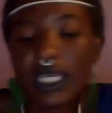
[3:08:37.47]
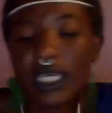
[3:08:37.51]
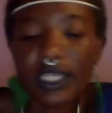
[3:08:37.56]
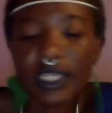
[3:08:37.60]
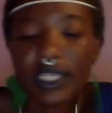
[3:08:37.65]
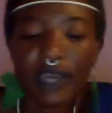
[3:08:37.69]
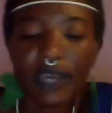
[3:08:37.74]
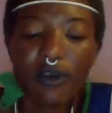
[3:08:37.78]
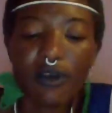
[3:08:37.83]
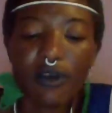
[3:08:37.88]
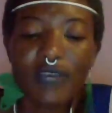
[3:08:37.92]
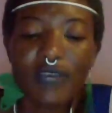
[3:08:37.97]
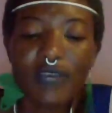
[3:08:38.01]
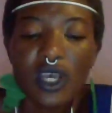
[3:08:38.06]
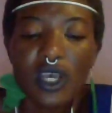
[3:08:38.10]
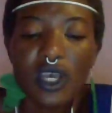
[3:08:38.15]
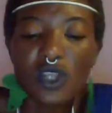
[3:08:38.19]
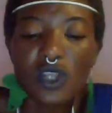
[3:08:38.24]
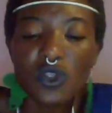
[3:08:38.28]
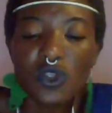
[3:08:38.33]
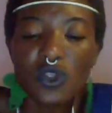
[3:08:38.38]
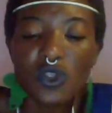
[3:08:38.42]
you're taken care of.
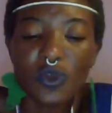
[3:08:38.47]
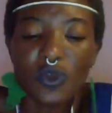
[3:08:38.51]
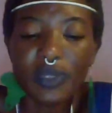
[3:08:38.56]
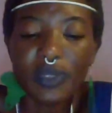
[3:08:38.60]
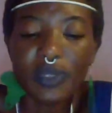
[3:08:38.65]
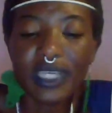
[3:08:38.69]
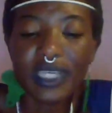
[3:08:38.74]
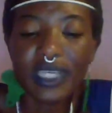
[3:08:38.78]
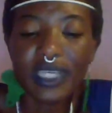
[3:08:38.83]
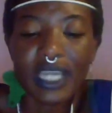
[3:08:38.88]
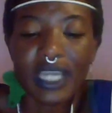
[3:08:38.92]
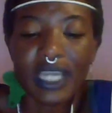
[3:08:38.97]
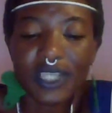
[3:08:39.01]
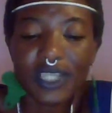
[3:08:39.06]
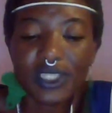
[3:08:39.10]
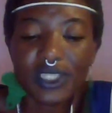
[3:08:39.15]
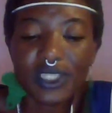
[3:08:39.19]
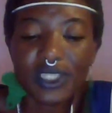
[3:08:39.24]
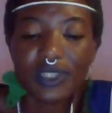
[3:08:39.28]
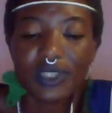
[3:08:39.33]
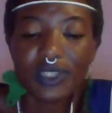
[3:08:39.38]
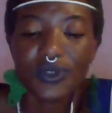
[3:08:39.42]
So nobody can
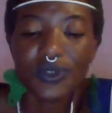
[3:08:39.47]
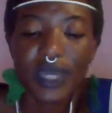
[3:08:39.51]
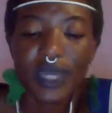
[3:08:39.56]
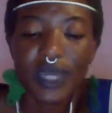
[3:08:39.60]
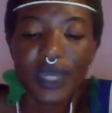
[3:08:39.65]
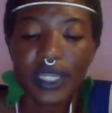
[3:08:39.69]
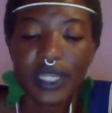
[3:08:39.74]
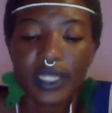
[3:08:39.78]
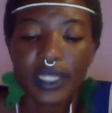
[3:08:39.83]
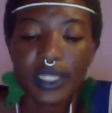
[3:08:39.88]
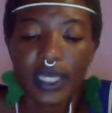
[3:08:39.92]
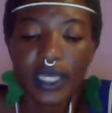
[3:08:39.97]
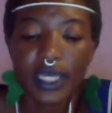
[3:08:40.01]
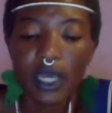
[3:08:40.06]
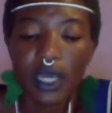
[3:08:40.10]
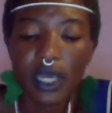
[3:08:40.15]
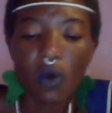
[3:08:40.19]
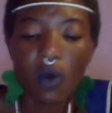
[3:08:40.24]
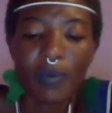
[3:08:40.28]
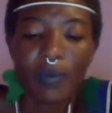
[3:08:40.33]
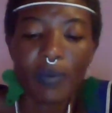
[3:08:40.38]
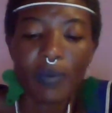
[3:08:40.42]
actually do
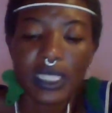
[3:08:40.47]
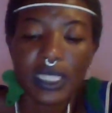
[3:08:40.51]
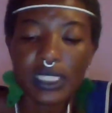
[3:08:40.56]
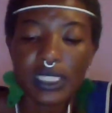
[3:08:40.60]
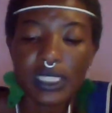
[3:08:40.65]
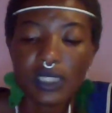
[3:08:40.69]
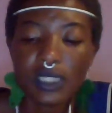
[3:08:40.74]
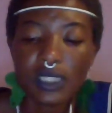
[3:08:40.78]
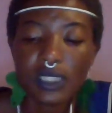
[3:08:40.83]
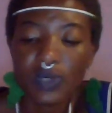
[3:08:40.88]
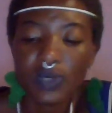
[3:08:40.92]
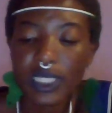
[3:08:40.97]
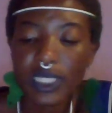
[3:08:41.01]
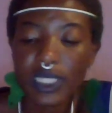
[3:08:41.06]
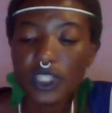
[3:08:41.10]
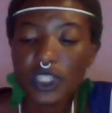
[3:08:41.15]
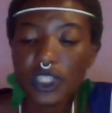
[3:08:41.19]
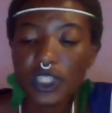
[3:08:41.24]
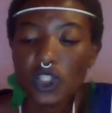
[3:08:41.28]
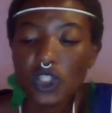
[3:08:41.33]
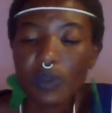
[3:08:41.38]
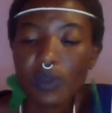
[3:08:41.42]
anything or mess this
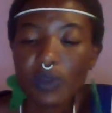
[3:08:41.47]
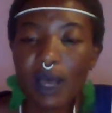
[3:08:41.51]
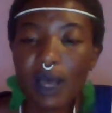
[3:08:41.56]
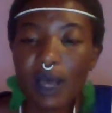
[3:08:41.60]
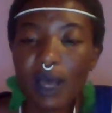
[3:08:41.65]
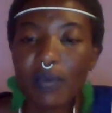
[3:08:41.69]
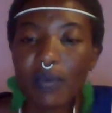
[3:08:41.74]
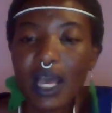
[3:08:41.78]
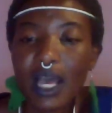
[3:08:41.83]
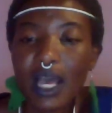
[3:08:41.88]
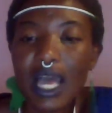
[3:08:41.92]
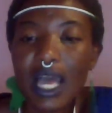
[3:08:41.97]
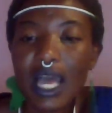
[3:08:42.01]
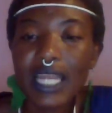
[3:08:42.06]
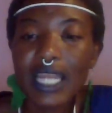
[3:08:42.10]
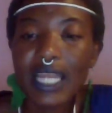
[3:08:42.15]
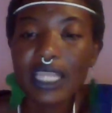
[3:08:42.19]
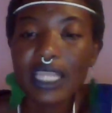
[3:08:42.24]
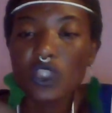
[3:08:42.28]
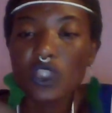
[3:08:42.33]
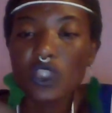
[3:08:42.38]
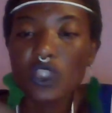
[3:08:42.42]
relationship up
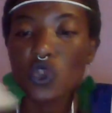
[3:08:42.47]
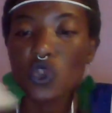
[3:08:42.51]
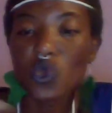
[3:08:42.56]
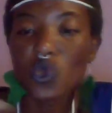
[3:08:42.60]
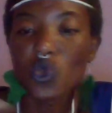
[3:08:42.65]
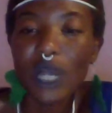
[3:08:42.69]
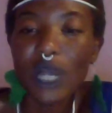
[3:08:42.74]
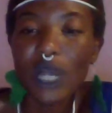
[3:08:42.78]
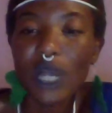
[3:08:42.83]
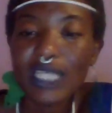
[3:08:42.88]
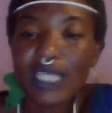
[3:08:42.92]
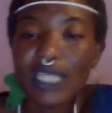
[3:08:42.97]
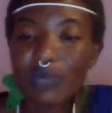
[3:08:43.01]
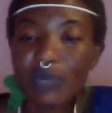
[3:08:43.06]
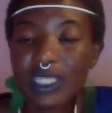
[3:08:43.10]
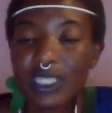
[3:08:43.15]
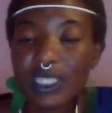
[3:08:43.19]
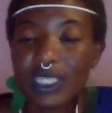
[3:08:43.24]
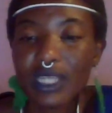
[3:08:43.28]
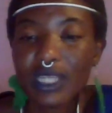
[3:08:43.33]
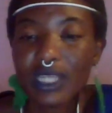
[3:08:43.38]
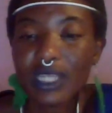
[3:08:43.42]
unless you
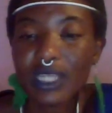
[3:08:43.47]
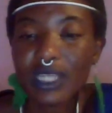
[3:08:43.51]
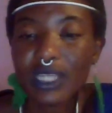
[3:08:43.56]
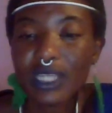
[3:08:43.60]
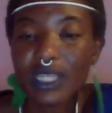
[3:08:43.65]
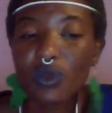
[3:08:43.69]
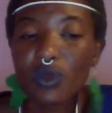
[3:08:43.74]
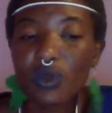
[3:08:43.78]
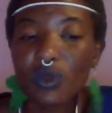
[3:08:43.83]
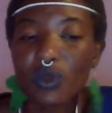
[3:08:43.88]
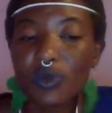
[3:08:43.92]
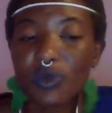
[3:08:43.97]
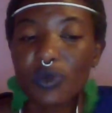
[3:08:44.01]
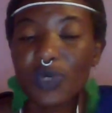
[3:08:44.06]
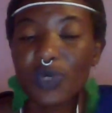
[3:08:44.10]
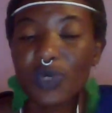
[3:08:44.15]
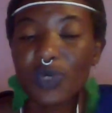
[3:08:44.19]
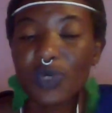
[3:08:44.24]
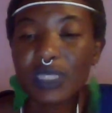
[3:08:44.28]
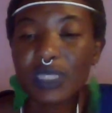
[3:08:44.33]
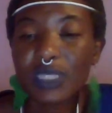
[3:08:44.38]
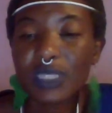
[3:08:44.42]
guys mess it up. The only
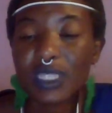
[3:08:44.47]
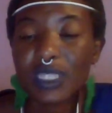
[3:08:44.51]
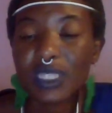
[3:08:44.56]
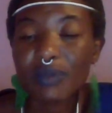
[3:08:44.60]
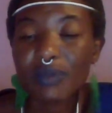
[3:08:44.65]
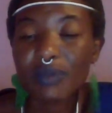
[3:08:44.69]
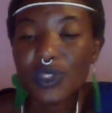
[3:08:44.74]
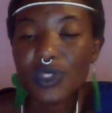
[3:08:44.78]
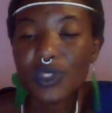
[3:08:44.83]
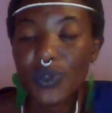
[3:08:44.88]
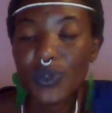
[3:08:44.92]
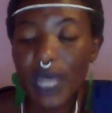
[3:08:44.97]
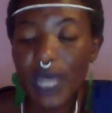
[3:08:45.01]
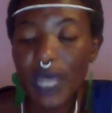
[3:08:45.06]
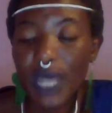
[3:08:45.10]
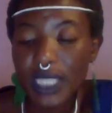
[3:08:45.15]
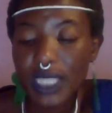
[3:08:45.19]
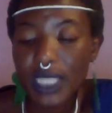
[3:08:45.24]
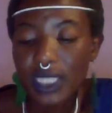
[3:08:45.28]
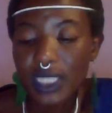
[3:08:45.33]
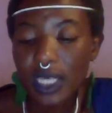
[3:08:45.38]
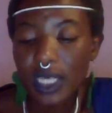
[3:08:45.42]
people who can mess it up is
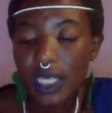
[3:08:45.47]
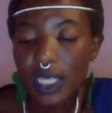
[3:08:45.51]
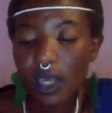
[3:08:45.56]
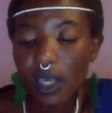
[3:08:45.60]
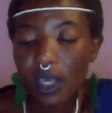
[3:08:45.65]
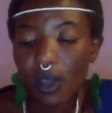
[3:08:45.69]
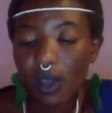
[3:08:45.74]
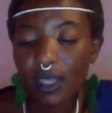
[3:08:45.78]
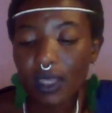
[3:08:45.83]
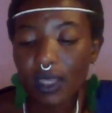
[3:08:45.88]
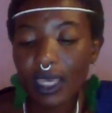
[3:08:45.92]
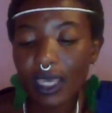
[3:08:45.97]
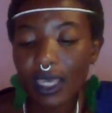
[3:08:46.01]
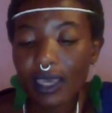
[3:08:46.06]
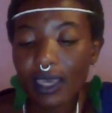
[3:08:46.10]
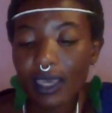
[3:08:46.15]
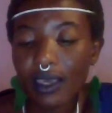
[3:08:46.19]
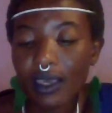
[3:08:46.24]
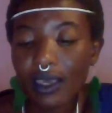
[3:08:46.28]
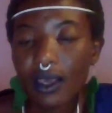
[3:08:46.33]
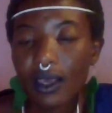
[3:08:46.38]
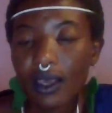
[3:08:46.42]
you guys,
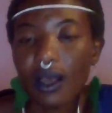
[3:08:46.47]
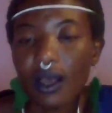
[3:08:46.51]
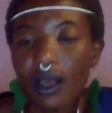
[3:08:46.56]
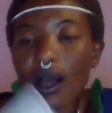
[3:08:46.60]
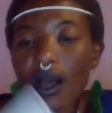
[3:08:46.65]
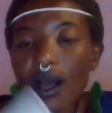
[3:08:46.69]
okay?